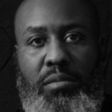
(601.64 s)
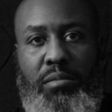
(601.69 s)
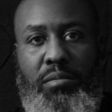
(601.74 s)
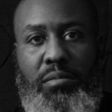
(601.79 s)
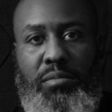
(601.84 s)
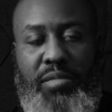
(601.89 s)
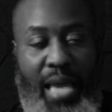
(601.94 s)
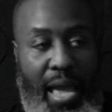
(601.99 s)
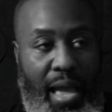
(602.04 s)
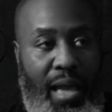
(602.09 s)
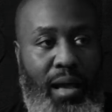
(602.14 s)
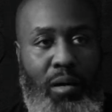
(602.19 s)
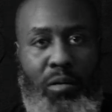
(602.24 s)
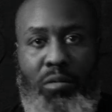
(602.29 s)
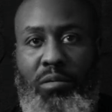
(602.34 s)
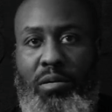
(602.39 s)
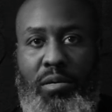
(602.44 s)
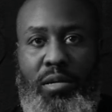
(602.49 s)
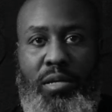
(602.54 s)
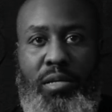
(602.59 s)

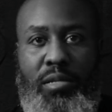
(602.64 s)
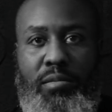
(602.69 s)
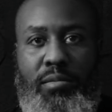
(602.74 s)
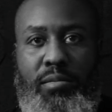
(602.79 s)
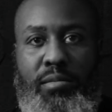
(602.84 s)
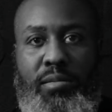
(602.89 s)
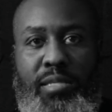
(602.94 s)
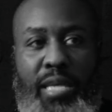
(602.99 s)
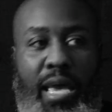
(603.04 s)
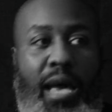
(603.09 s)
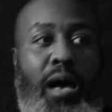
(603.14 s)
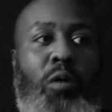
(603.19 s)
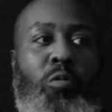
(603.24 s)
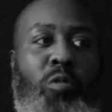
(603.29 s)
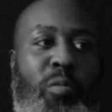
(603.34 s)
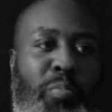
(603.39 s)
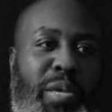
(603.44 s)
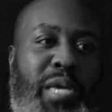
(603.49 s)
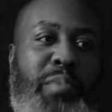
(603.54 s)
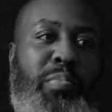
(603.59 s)
Tell
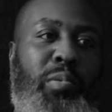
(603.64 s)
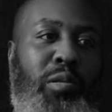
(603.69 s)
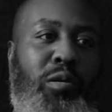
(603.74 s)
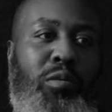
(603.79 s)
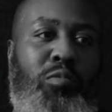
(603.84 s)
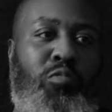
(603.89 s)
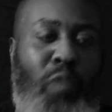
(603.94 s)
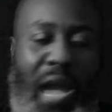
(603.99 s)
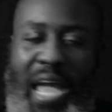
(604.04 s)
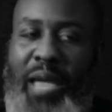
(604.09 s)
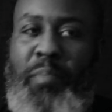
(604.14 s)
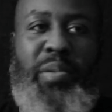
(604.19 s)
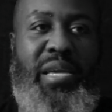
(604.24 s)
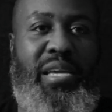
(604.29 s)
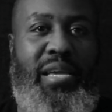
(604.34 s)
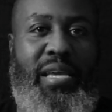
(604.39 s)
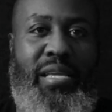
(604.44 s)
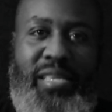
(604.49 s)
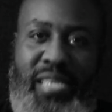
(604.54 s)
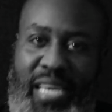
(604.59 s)
when people are
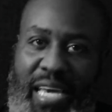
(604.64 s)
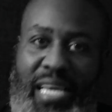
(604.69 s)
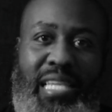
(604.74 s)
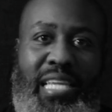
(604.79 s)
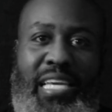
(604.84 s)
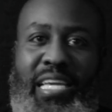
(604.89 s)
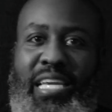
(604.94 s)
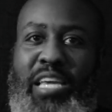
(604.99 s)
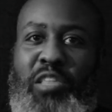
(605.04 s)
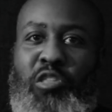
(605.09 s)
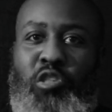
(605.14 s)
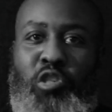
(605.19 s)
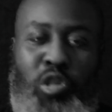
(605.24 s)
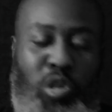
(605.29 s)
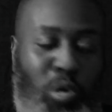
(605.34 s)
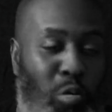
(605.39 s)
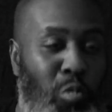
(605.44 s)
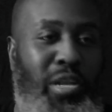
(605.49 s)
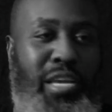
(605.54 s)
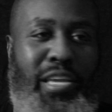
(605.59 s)
raping and killing and
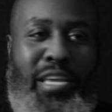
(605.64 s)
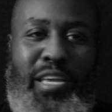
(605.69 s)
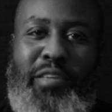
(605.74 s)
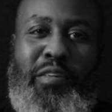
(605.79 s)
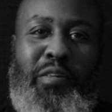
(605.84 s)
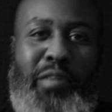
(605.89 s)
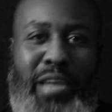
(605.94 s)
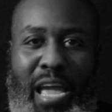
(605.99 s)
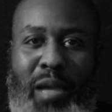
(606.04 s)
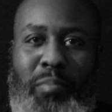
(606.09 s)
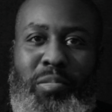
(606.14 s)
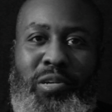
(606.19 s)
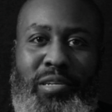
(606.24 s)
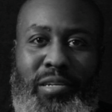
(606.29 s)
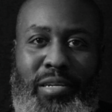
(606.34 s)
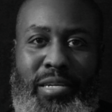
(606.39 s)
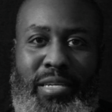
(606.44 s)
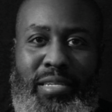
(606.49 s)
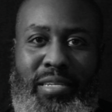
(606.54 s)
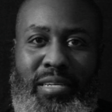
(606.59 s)
shooting in your
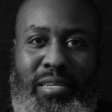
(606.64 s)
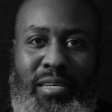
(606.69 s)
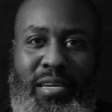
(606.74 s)
neighborhood.